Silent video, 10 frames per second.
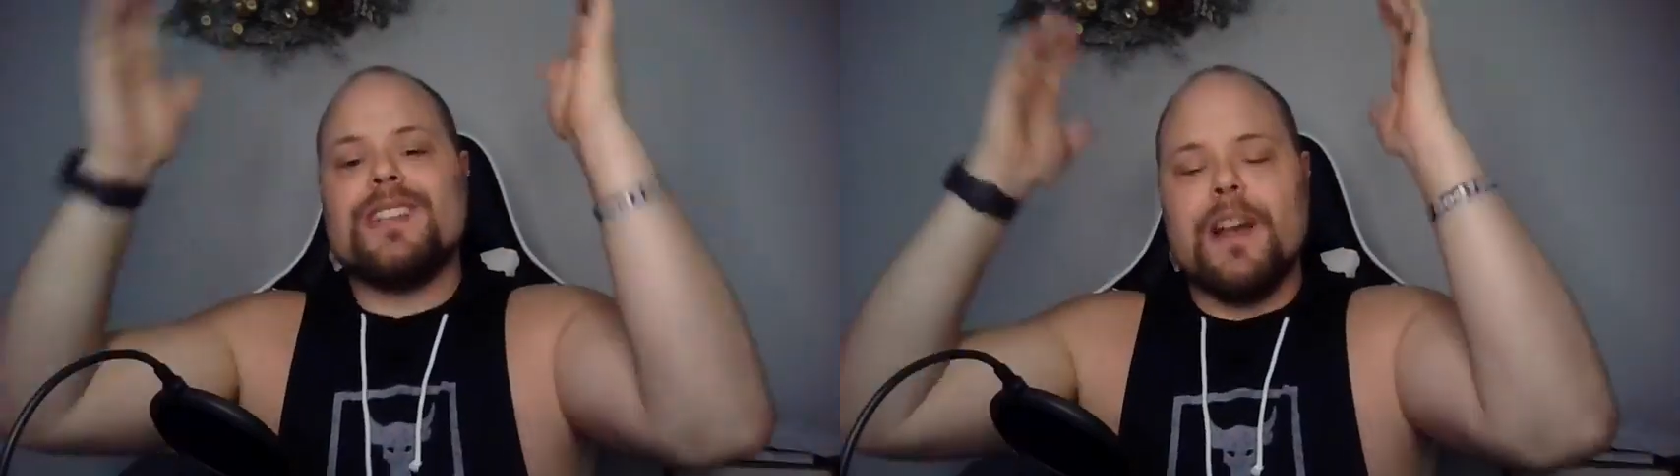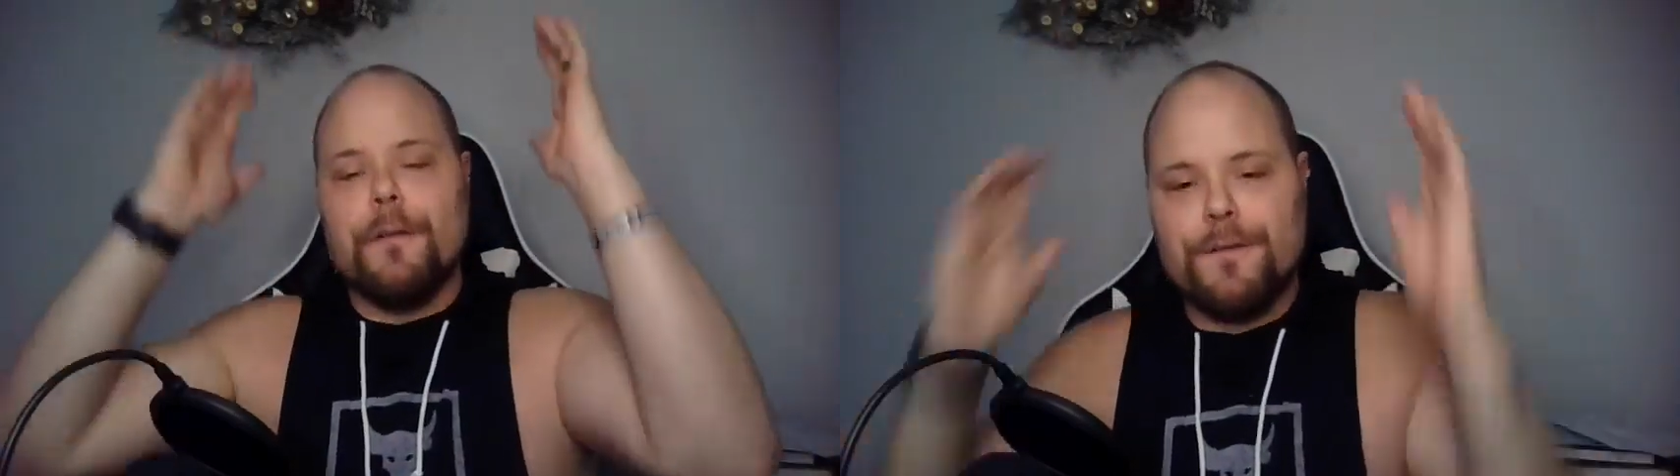
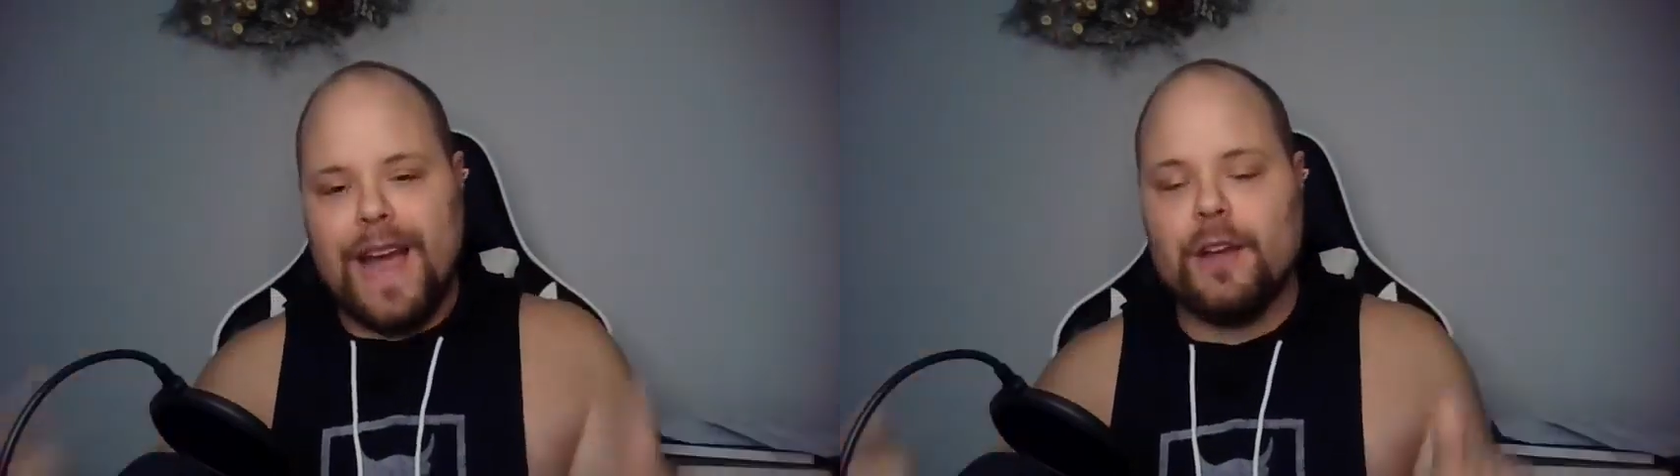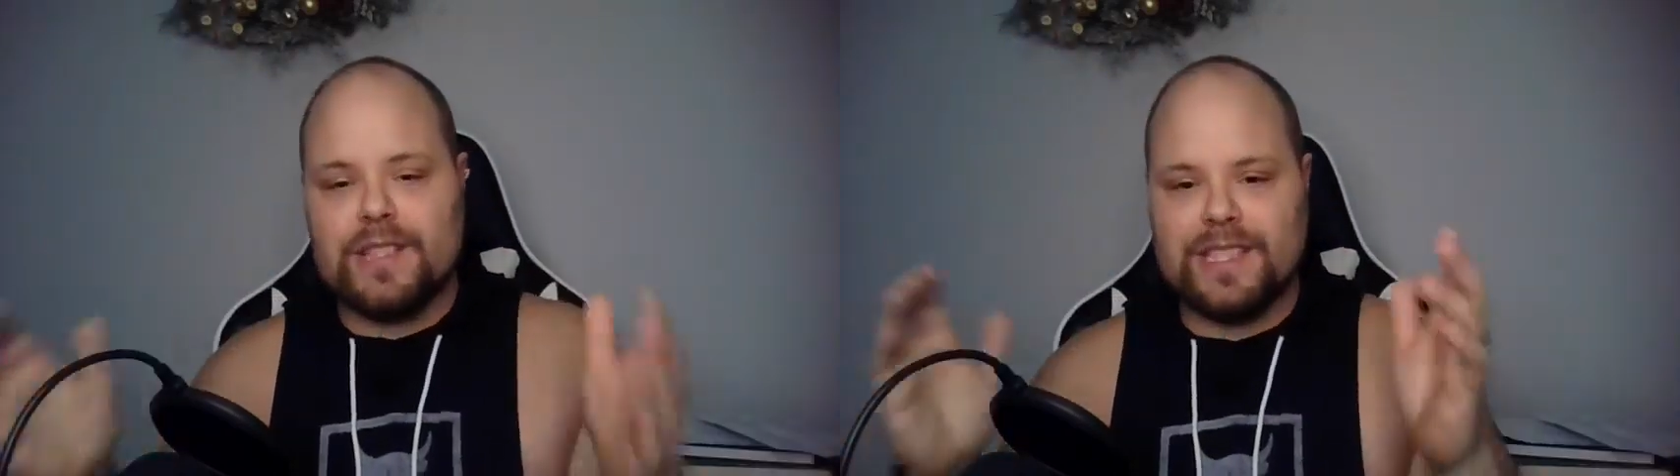of
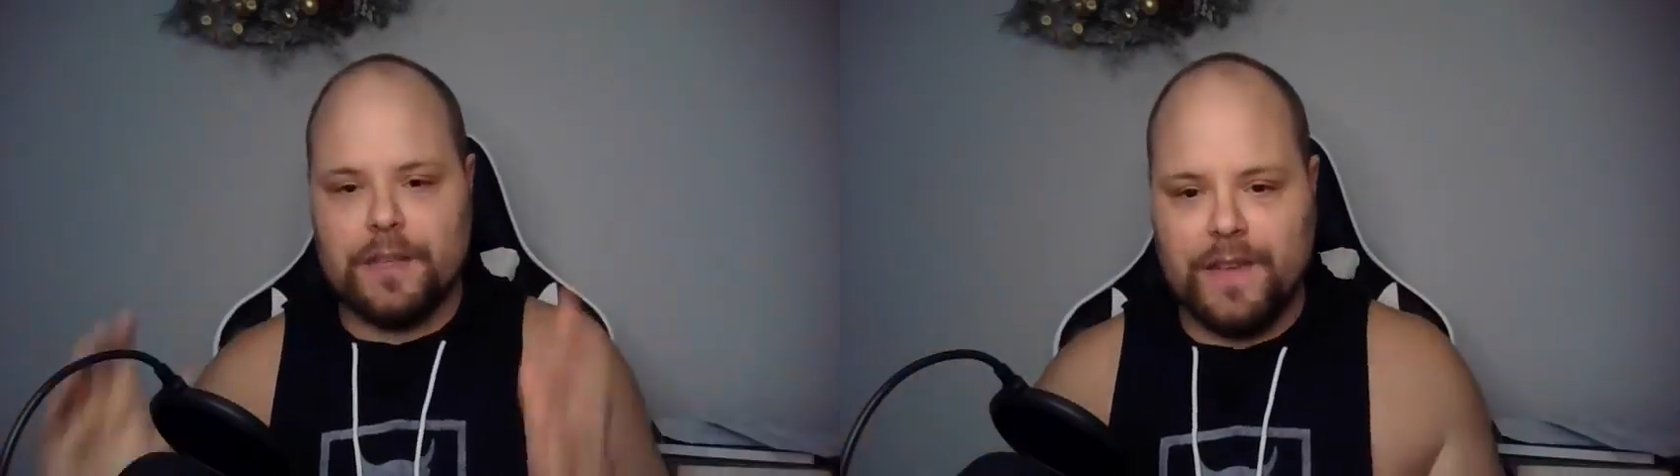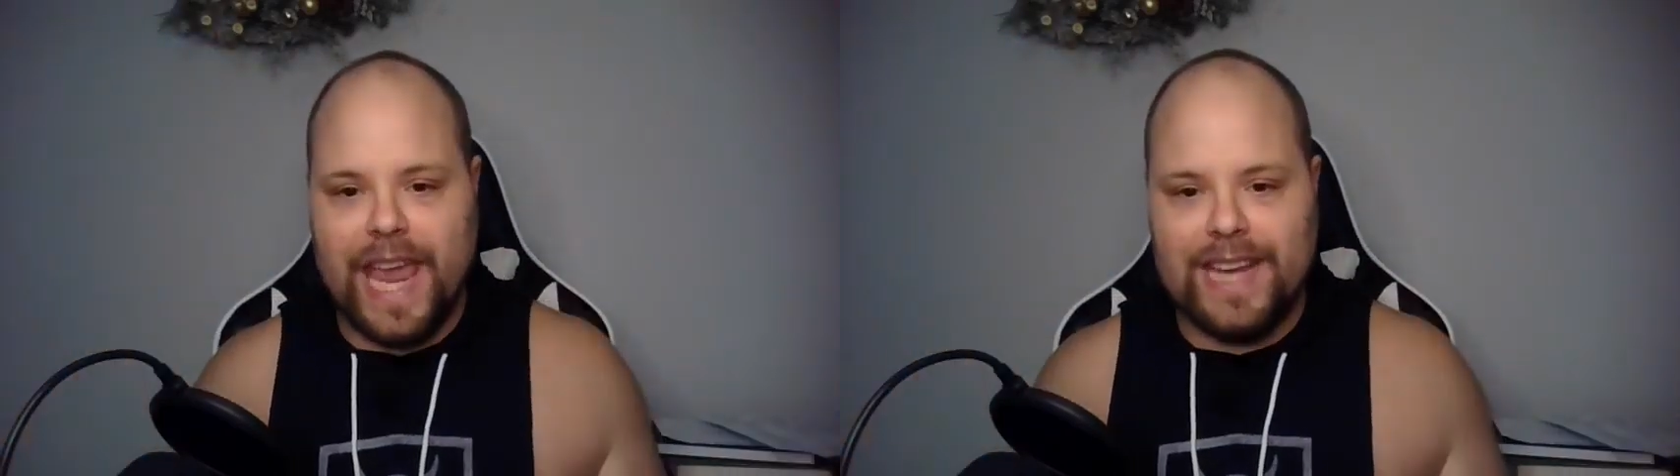thousands
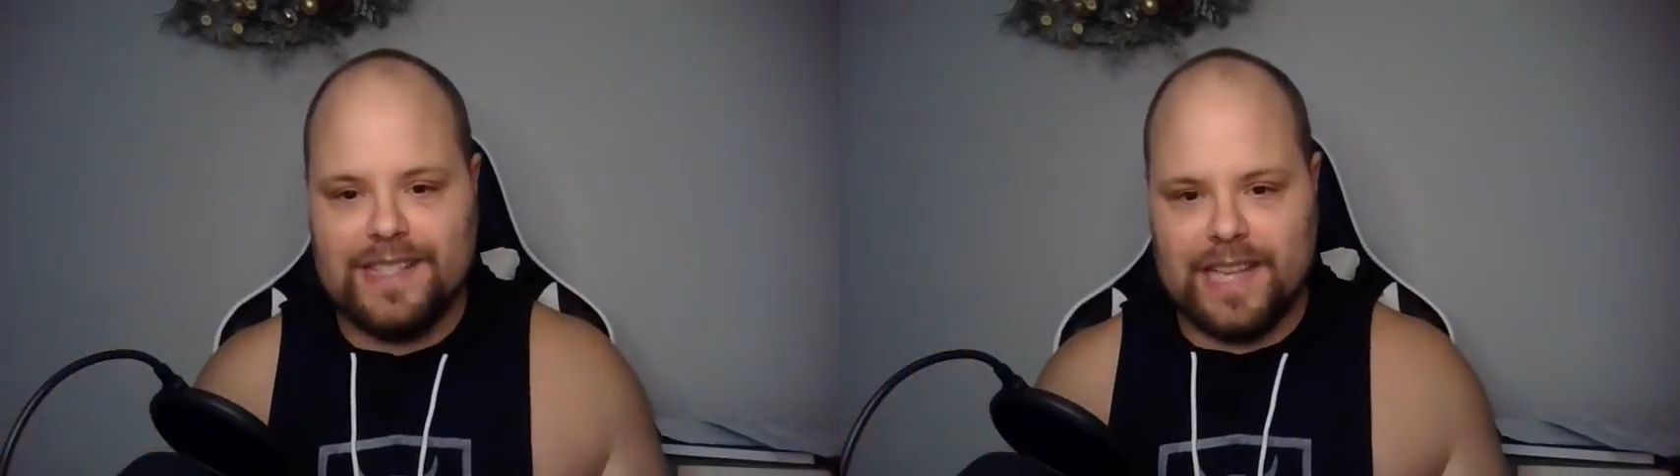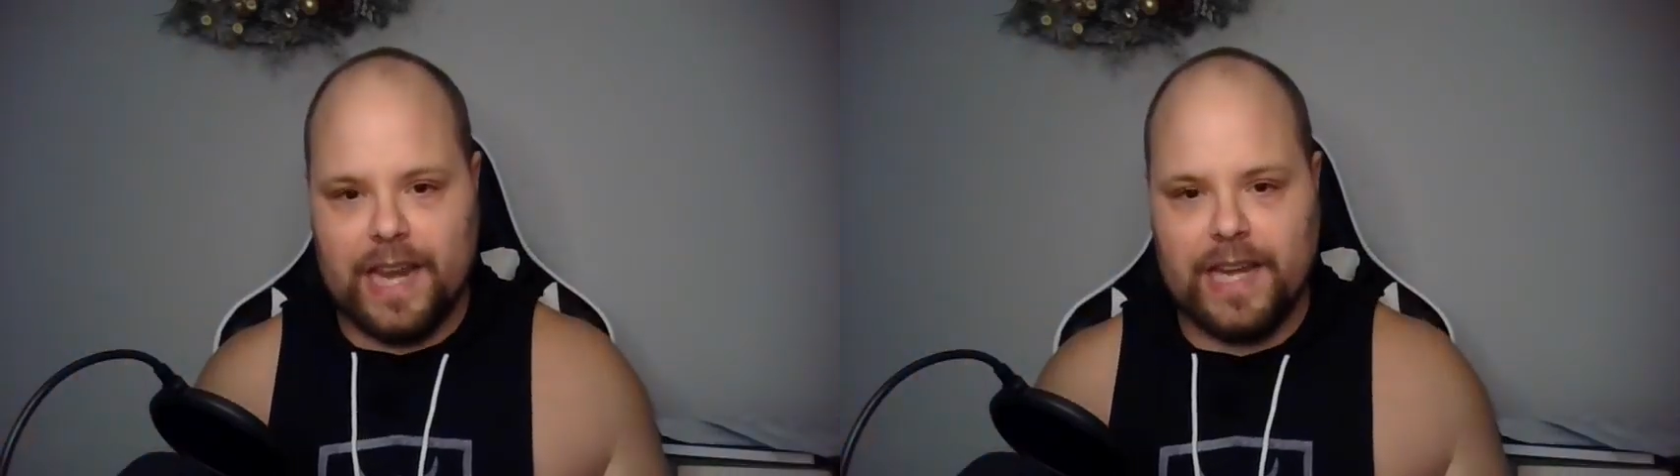of case
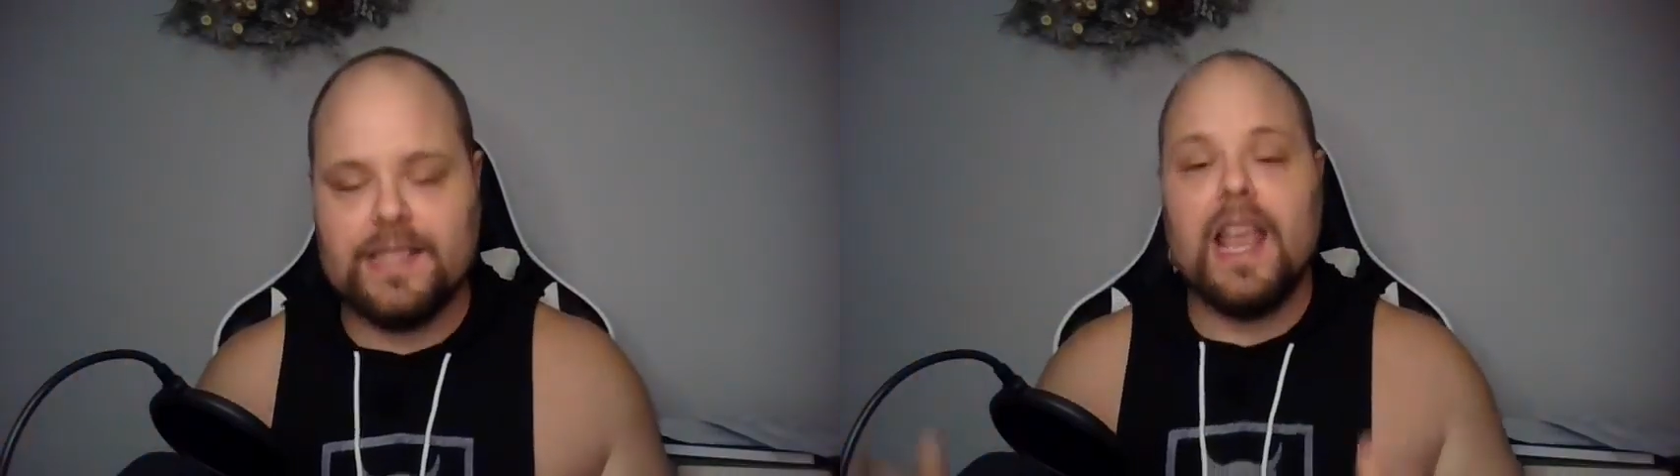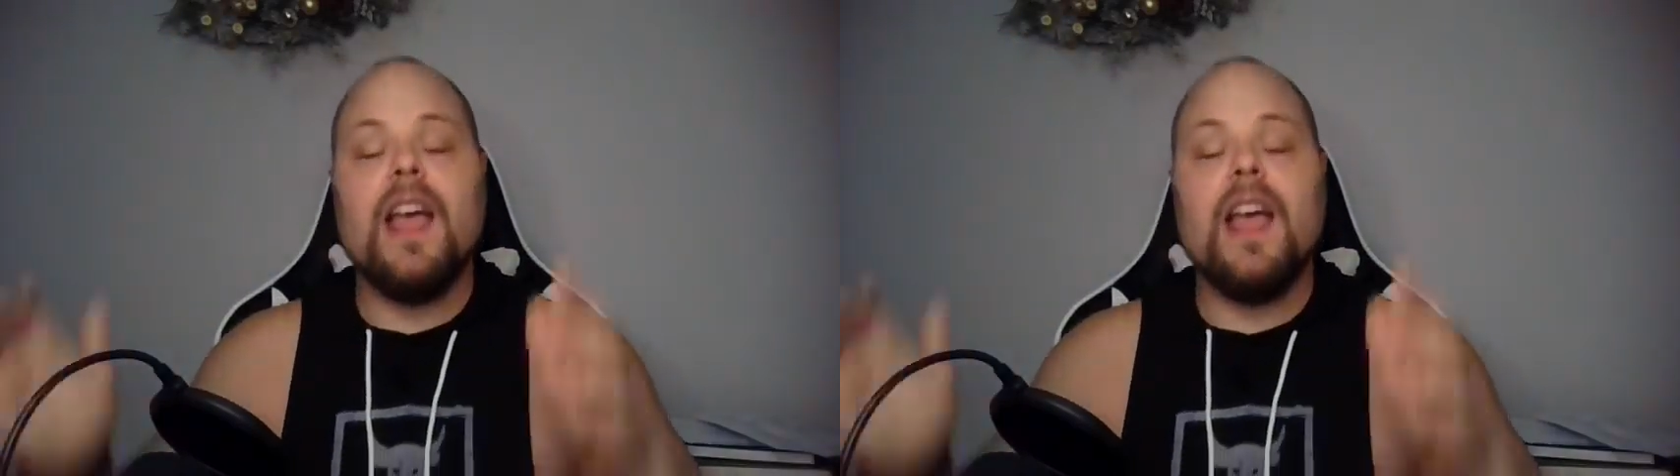studies